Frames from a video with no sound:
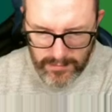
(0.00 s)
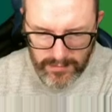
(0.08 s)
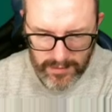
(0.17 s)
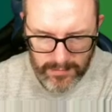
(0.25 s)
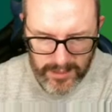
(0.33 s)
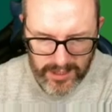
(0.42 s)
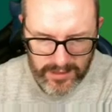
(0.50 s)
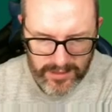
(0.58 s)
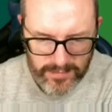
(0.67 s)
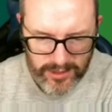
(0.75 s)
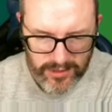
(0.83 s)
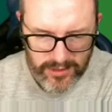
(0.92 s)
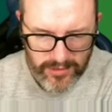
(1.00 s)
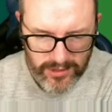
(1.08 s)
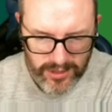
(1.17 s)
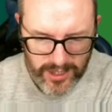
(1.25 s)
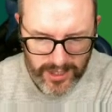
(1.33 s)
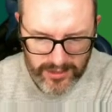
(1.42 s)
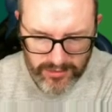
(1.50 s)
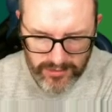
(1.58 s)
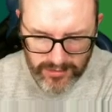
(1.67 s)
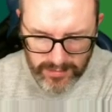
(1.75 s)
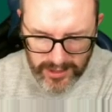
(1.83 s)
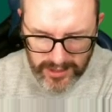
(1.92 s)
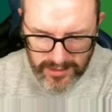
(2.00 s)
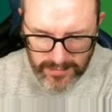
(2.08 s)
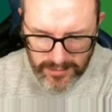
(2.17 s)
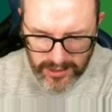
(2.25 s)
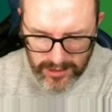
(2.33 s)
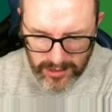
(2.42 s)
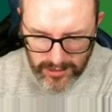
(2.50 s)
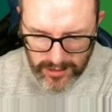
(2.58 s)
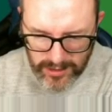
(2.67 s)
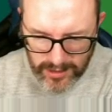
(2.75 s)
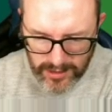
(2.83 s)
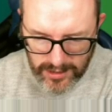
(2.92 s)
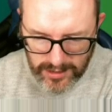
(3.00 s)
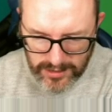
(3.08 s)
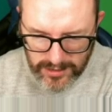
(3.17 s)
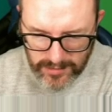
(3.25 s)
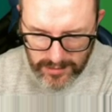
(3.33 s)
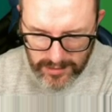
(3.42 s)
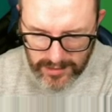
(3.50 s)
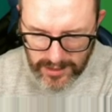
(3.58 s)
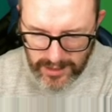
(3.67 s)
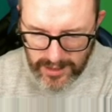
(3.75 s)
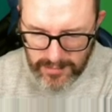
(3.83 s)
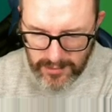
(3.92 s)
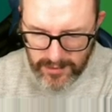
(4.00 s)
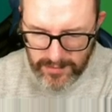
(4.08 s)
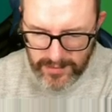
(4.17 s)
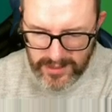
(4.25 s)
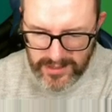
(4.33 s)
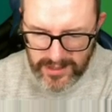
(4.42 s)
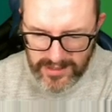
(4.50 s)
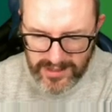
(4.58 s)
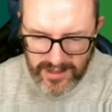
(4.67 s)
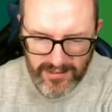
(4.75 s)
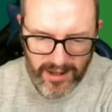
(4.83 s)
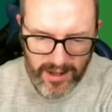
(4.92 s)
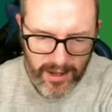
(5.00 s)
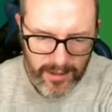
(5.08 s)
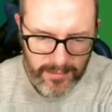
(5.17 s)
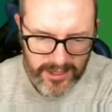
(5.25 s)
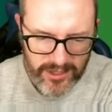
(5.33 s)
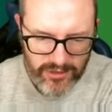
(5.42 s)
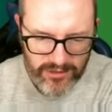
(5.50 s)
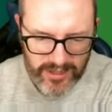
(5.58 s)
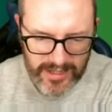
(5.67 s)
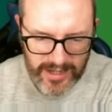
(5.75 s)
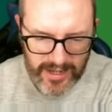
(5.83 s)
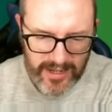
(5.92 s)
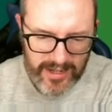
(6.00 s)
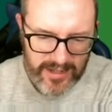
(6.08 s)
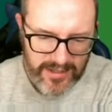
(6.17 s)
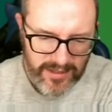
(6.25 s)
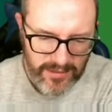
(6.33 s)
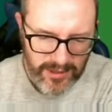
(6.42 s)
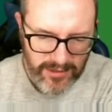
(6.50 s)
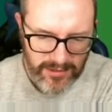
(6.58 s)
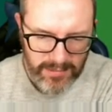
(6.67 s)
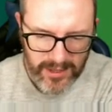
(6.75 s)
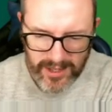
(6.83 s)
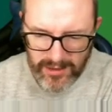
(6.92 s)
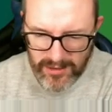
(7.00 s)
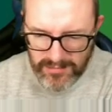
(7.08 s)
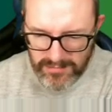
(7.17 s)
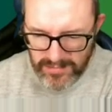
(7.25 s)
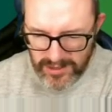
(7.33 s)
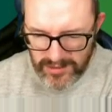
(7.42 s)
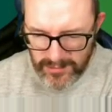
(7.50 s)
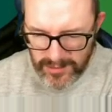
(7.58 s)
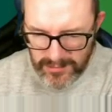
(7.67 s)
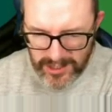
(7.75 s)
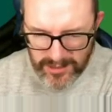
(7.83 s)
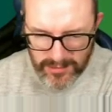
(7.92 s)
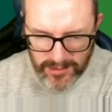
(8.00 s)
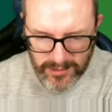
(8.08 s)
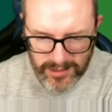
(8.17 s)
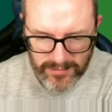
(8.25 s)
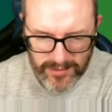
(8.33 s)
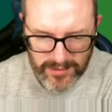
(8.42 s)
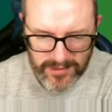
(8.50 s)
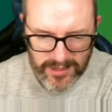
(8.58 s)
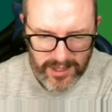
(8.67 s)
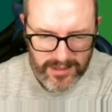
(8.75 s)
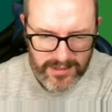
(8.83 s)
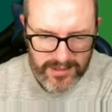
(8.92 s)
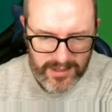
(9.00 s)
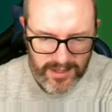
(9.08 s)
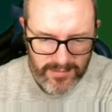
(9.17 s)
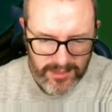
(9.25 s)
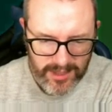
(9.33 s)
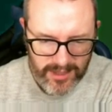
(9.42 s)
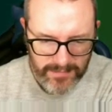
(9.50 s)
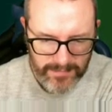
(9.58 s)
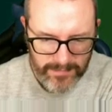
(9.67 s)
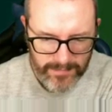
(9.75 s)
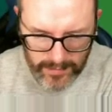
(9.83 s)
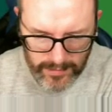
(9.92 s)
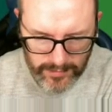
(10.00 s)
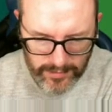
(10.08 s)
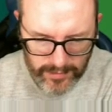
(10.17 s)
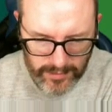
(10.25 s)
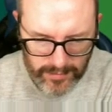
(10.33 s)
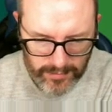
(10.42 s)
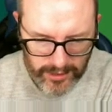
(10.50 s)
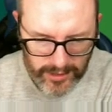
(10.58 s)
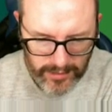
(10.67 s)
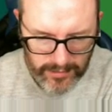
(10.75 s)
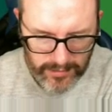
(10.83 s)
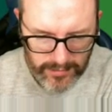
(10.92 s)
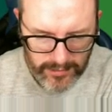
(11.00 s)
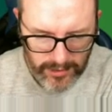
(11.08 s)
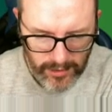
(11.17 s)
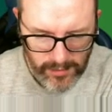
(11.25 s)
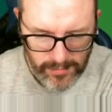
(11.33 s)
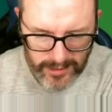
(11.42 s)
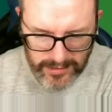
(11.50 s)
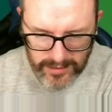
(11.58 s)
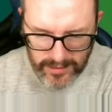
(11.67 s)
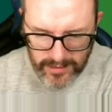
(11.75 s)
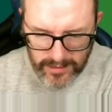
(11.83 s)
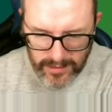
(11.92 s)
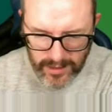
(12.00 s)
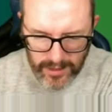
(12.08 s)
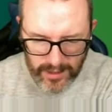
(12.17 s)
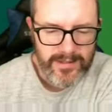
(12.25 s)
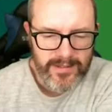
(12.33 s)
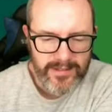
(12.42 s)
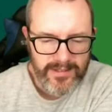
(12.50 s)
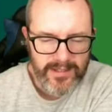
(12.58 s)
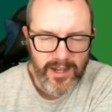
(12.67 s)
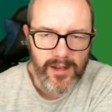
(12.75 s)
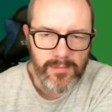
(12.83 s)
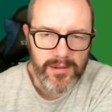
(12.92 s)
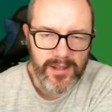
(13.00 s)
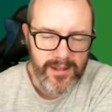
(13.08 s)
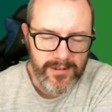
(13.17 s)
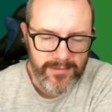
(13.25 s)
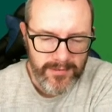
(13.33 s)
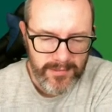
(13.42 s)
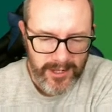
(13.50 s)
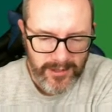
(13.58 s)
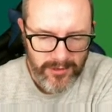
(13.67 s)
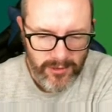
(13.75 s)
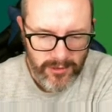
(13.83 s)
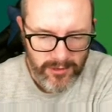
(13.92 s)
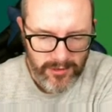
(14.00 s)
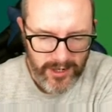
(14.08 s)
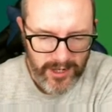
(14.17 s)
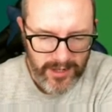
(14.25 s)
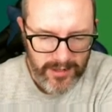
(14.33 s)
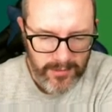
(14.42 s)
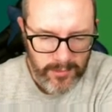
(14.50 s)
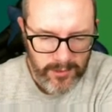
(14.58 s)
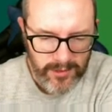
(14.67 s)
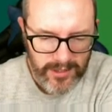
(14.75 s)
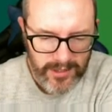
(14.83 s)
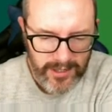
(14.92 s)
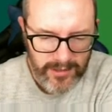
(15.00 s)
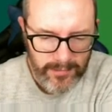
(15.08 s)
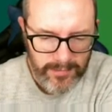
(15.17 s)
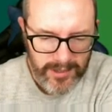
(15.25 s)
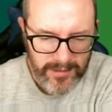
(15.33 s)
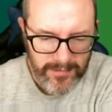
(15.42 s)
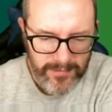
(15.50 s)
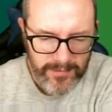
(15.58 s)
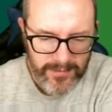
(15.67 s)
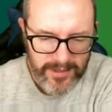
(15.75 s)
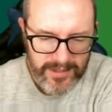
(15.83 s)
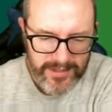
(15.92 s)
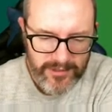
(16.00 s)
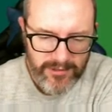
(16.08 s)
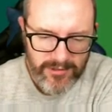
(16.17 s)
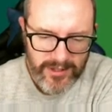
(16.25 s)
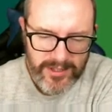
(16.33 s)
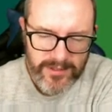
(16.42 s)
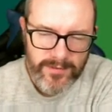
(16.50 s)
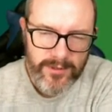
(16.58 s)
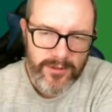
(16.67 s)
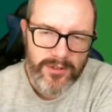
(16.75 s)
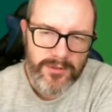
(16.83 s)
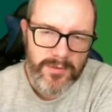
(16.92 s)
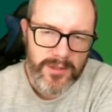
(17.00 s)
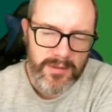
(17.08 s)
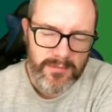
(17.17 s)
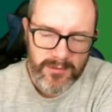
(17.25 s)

Right, making a substitution, Castro's picked up a knock, so we're going to take him off. It says he had an arm injury, so he could play on, but we might as well give Gonzalez the game time. Also going to bring on Gomez, our star player from Andorra. One little bit of transfer news with him.